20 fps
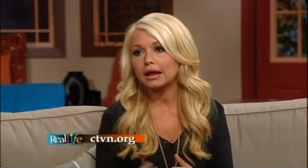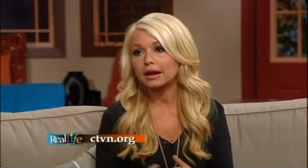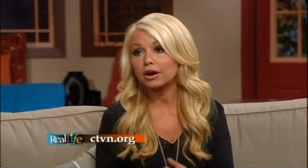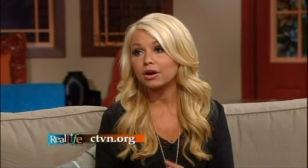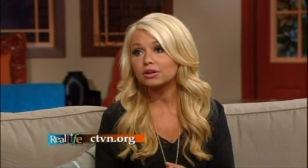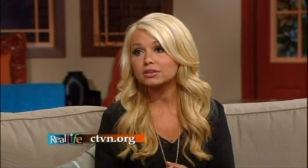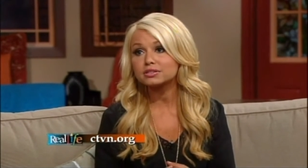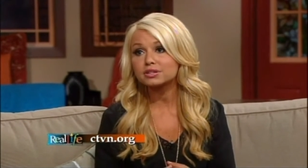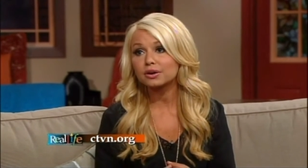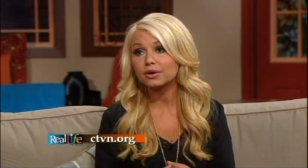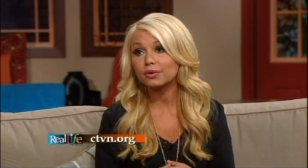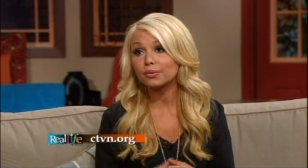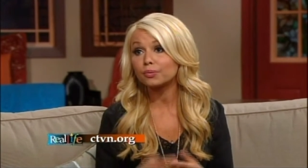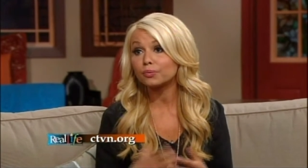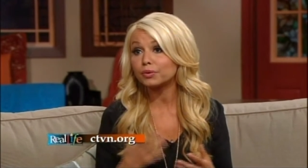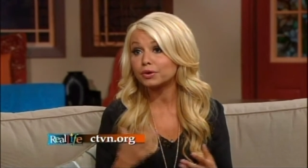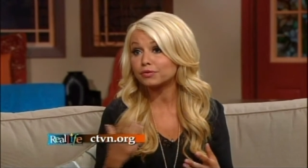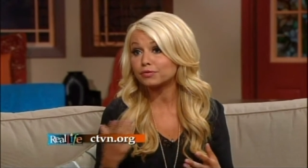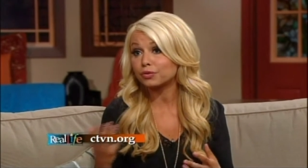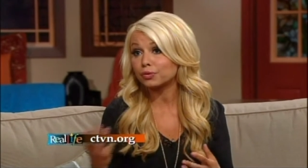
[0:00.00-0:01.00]
And also,
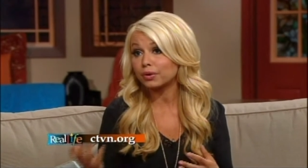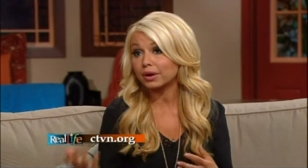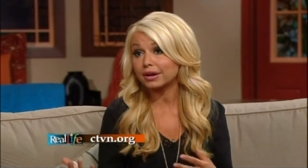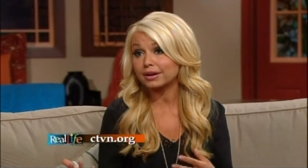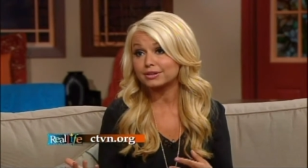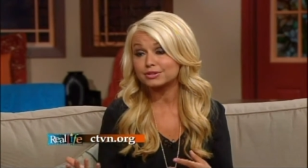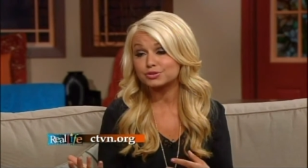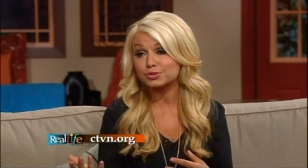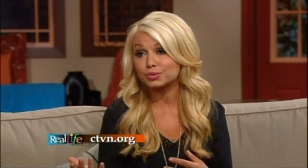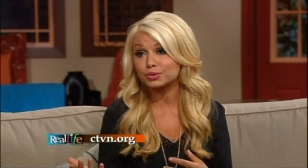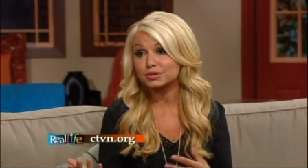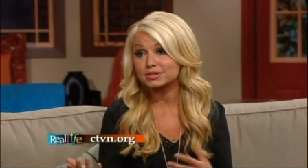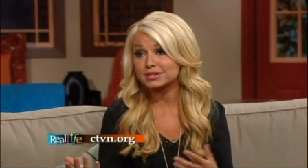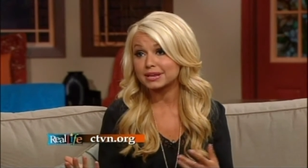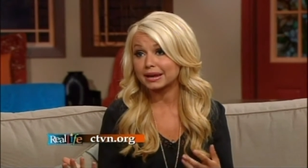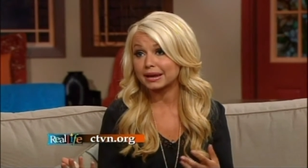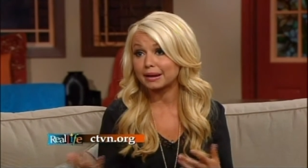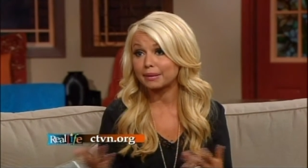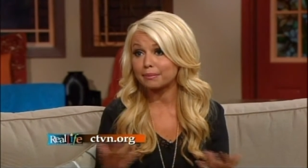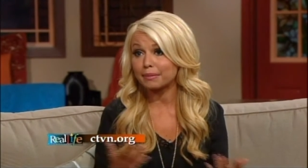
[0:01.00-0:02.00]
we've created tools,
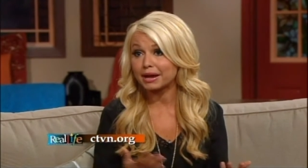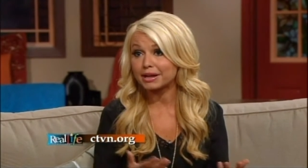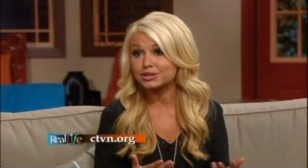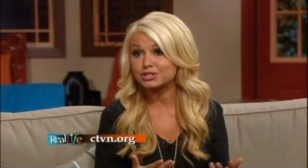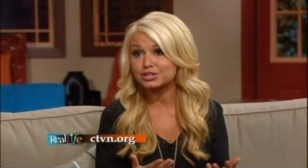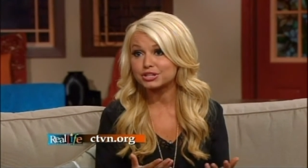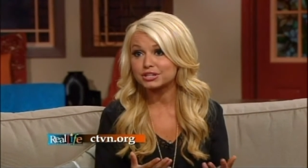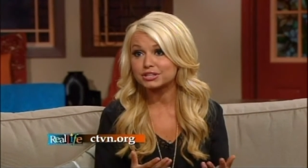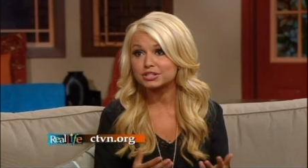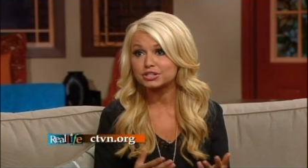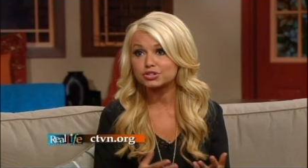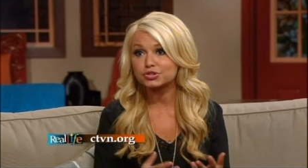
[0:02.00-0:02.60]
like I mentioned,